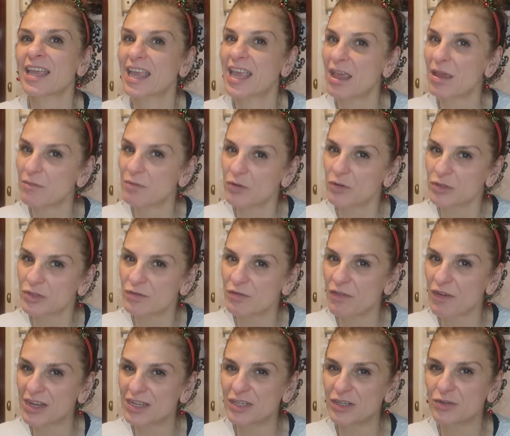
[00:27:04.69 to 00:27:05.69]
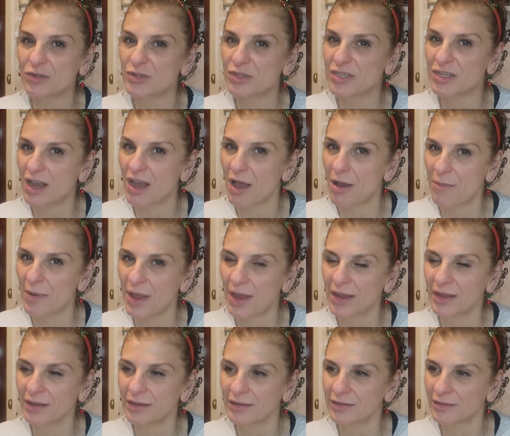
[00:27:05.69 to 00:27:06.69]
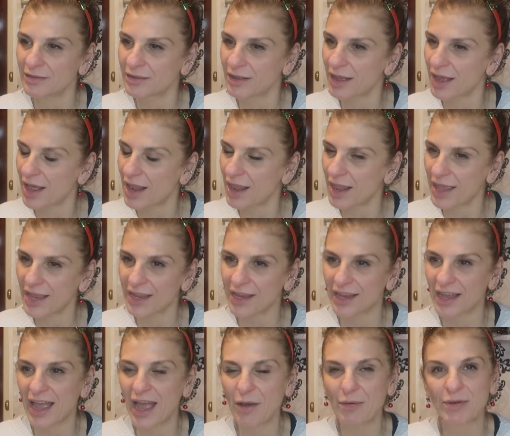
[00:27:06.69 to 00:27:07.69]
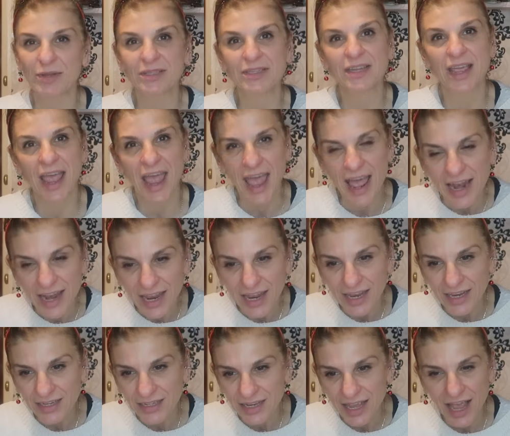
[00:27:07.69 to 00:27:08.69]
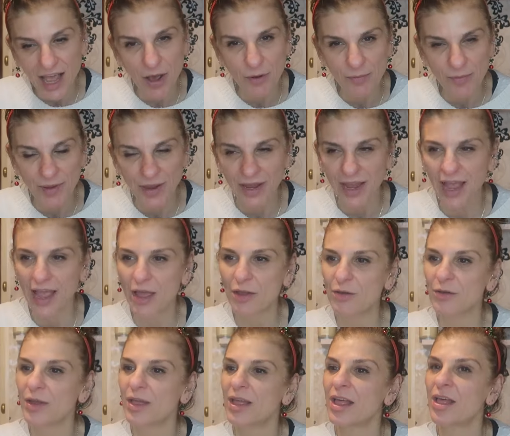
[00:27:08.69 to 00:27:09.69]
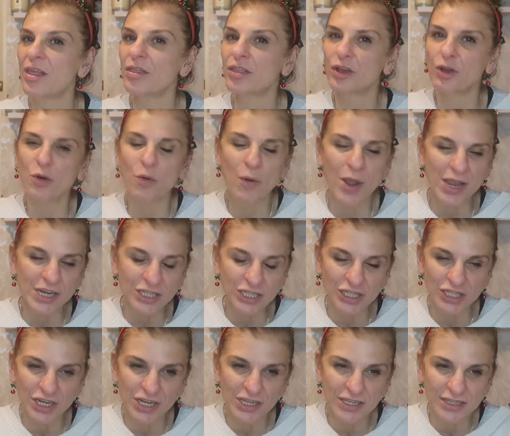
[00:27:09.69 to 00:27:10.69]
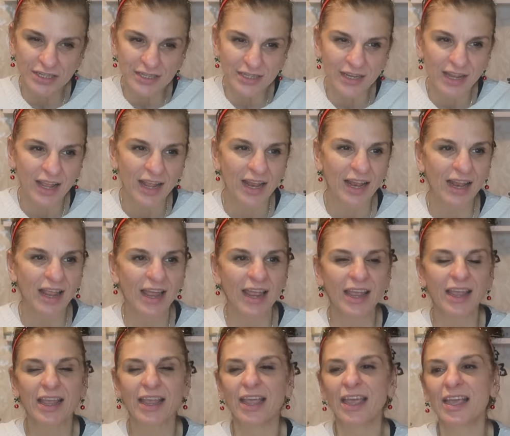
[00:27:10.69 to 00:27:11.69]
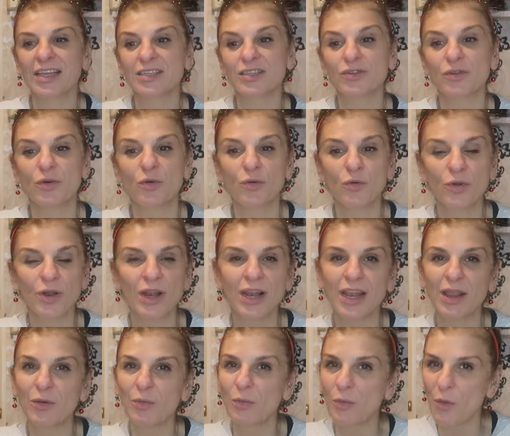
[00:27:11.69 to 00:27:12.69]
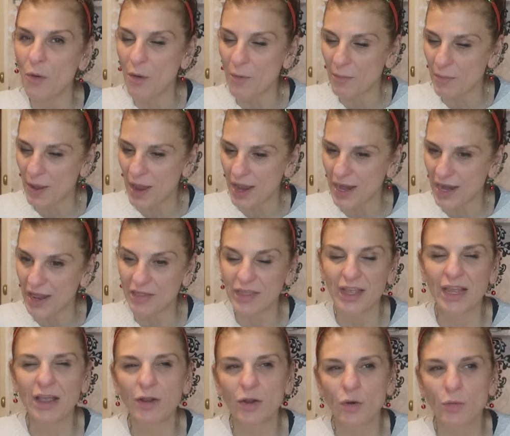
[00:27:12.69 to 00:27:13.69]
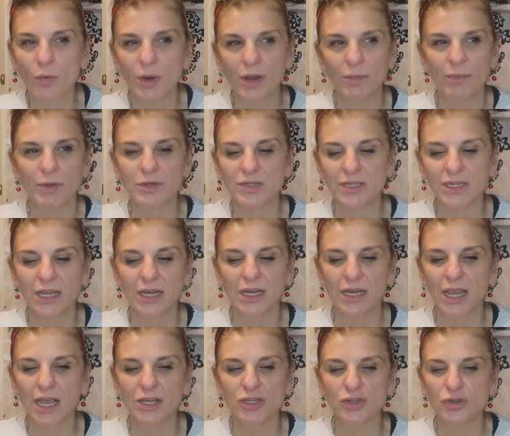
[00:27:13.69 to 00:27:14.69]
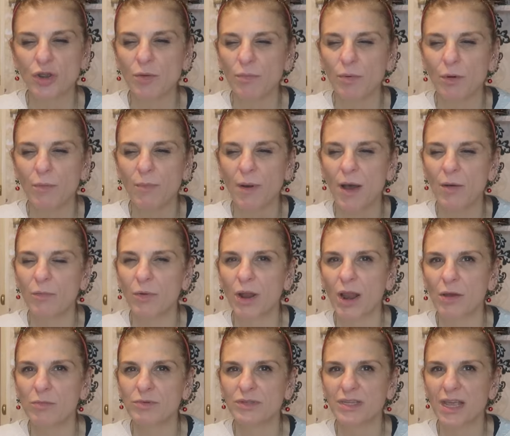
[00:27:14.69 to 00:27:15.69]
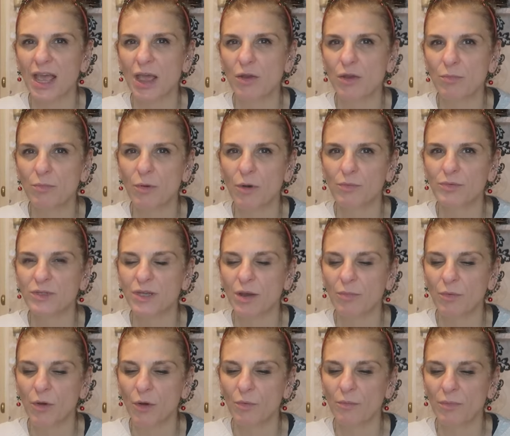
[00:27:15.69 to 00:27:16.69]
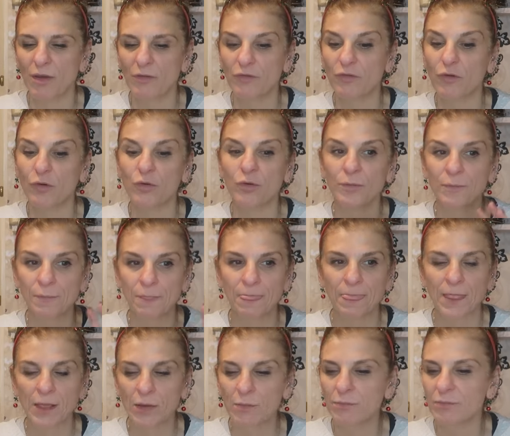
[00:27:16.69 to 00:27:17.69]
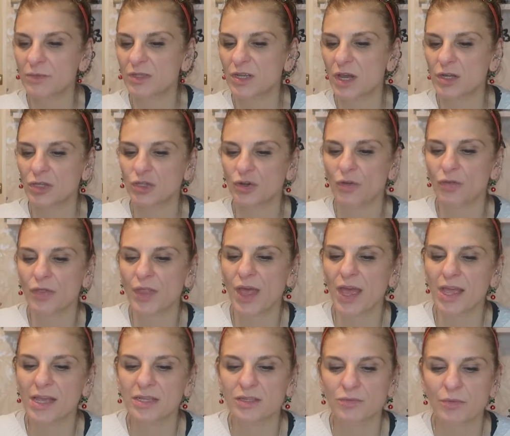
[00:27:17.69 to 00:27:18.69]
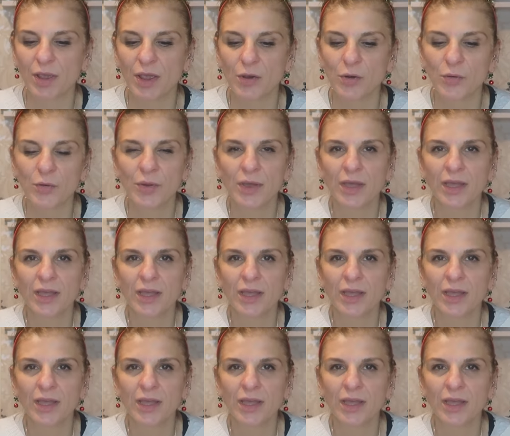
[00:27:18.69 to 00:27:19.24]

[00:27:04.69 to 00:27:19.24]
Keep those videos coming, like our Terry helping out, the questions, like it's only war paint. I think I got one about skincare, so it popped up while I was out, popped up on my phone. Touch on that as well.